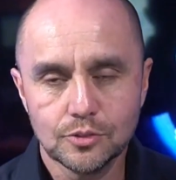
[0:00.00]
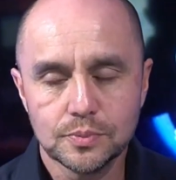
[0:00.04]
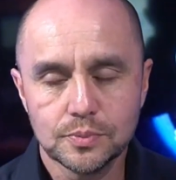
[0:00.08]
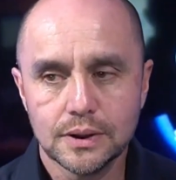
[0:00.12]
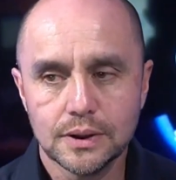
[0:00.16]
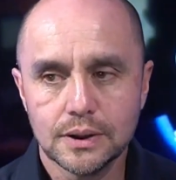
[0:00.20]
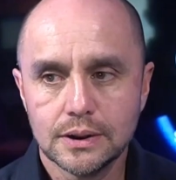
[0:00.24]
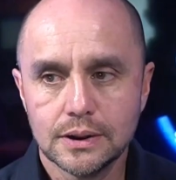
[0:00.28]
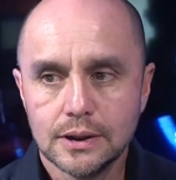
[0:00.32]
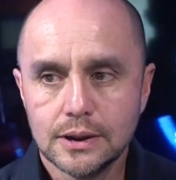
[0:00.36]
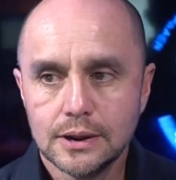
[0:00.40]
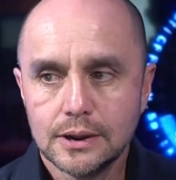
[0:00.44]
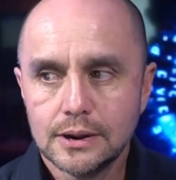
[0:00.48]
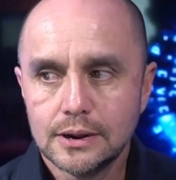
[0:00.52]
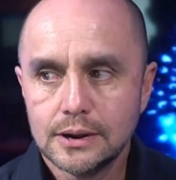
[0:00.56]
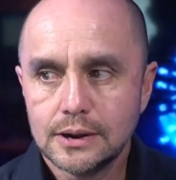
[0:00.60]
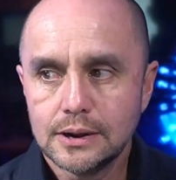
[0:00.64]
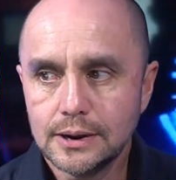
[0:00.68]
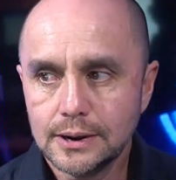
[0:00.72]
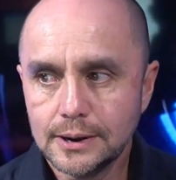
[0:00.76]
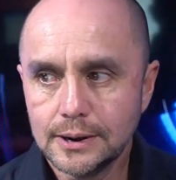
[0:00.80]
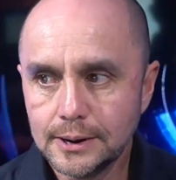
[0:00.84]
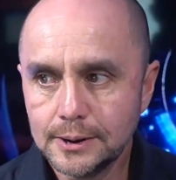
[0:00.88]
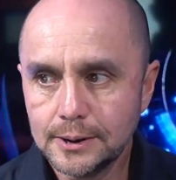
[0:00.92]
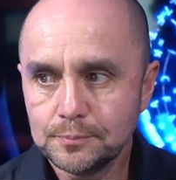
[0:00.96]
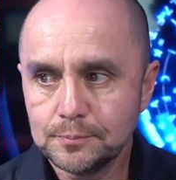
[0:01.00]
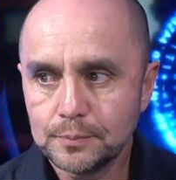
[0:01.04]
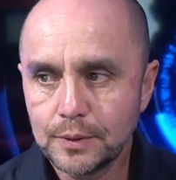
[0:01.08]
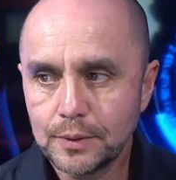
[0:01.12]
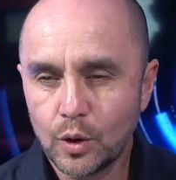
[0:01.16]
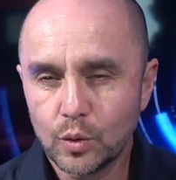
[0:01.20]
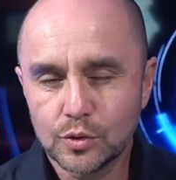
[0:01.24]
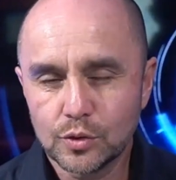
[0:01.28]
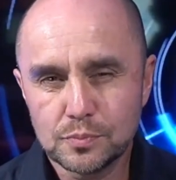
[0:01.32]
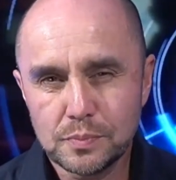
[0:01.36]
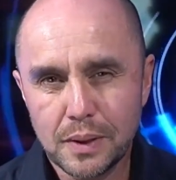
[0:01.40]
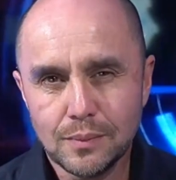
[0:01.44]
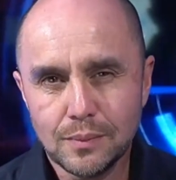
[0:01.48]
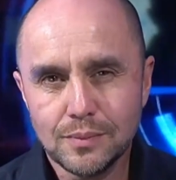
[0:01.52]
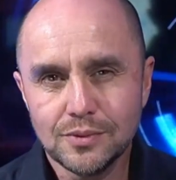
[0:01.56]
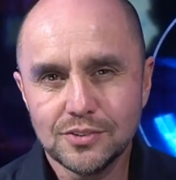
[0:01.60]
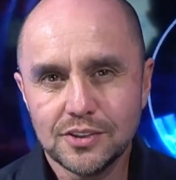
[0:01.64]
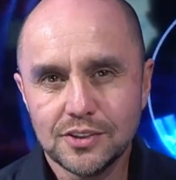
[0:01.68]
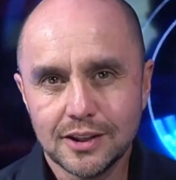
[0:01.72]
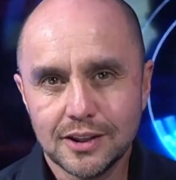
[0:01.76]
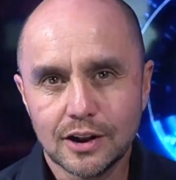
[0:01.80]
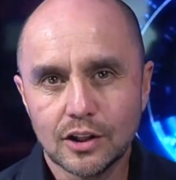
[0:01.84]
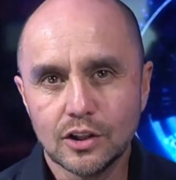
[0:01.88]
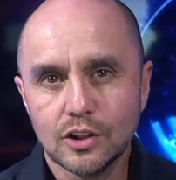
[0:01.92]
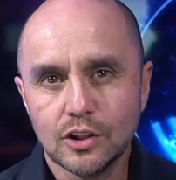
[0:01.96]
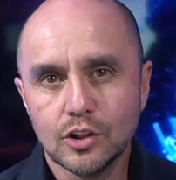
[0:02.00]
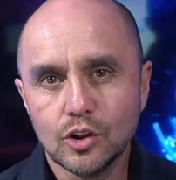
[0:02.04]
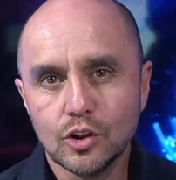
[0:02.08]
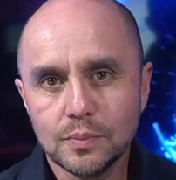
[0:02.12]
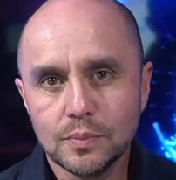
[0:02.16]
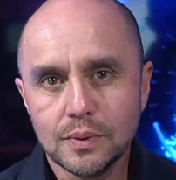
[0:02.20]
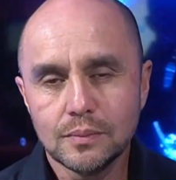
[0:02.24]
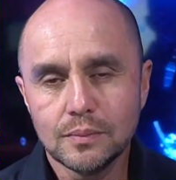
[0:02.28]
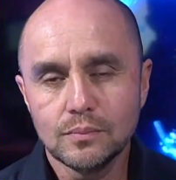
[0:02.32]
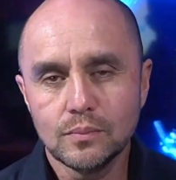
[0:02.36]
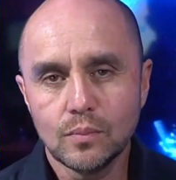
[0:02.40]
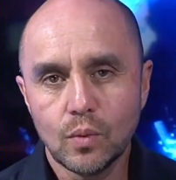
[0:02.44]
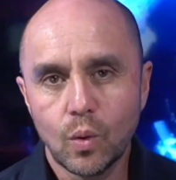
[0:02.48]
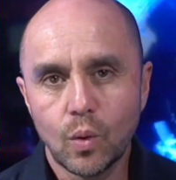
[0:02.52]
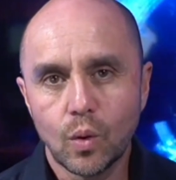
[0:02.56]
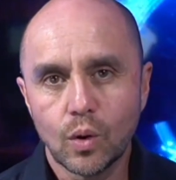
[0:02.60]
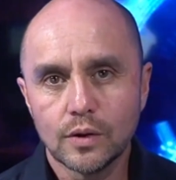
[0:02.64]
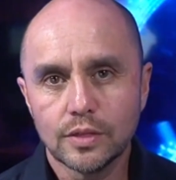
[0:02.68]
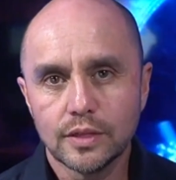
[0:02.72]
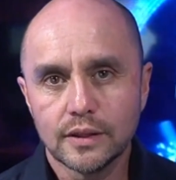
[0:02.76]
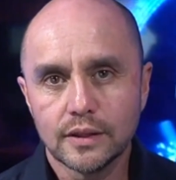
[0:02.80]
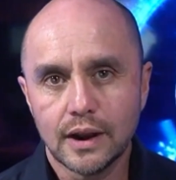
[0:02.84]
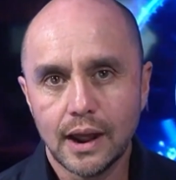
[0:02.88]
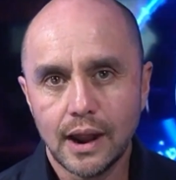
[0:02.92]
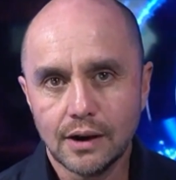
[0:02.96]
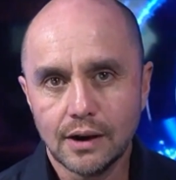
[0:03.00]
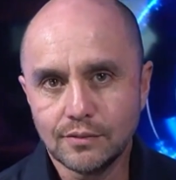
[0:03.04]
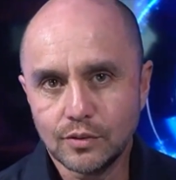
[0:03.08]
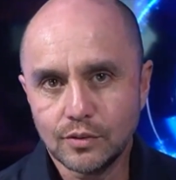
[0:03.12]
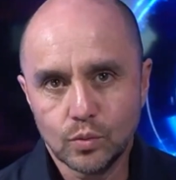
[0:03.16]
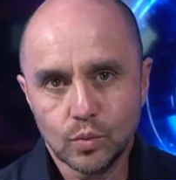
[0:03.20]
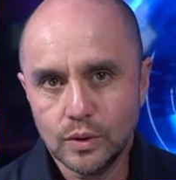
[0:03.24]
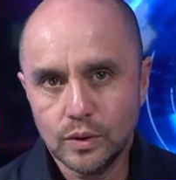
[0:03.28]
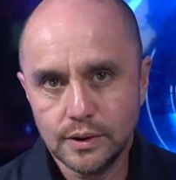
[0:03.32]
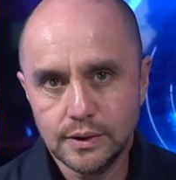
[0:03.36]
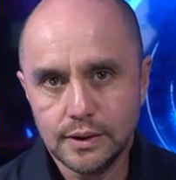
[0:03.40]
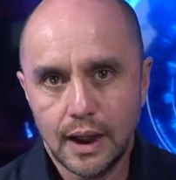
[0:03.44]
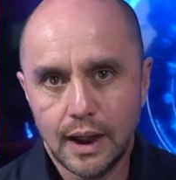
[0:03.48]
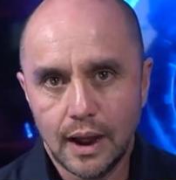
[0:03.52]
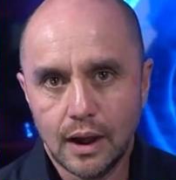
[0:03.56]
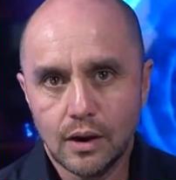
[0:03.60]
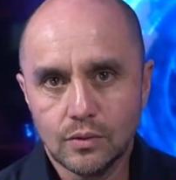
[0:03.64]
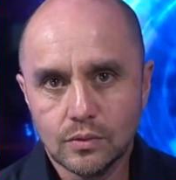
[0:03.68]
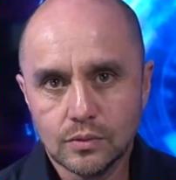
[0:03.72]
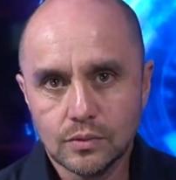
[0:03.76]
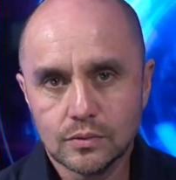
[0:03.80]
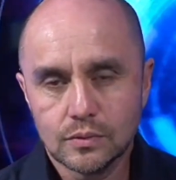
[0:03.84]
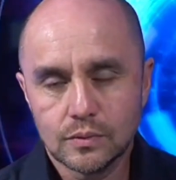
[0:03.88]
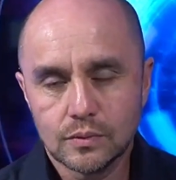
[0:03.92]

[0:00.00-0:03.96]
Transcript: But um, I was babysitting a little bit more than I ever would now.